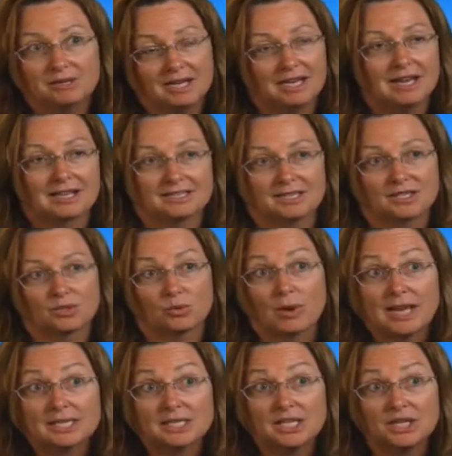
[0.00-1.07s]
in essence,
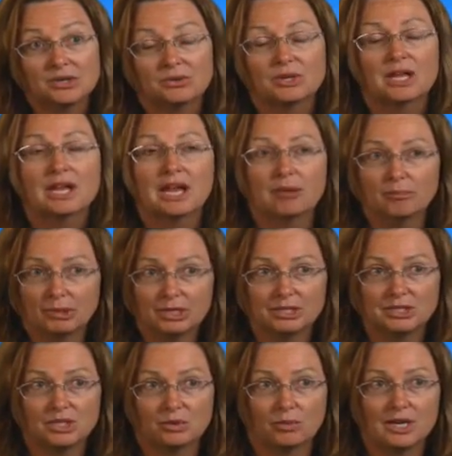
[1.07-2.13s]
rescued and
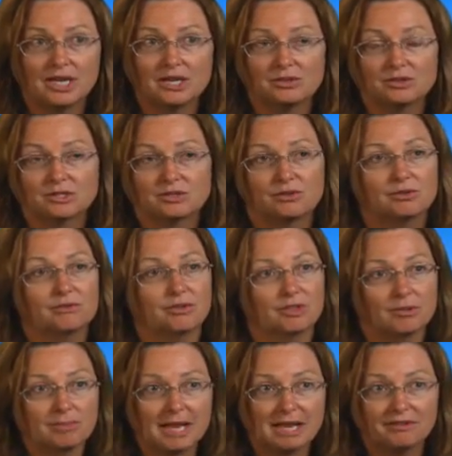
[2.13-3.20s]
put to reuse for
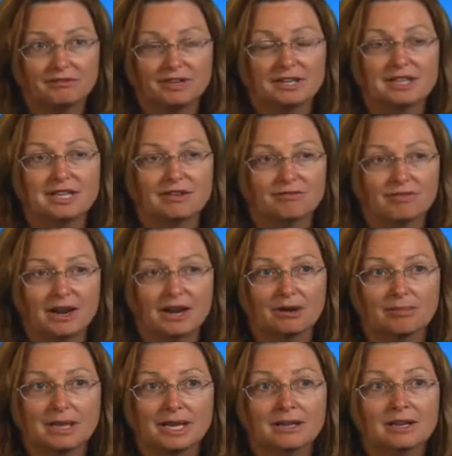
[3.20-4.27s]
the benefit of the
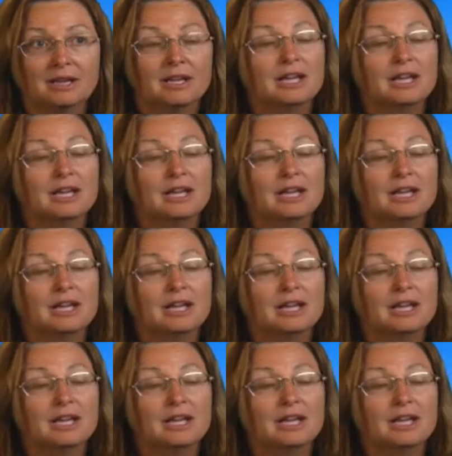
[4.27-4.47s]
environment,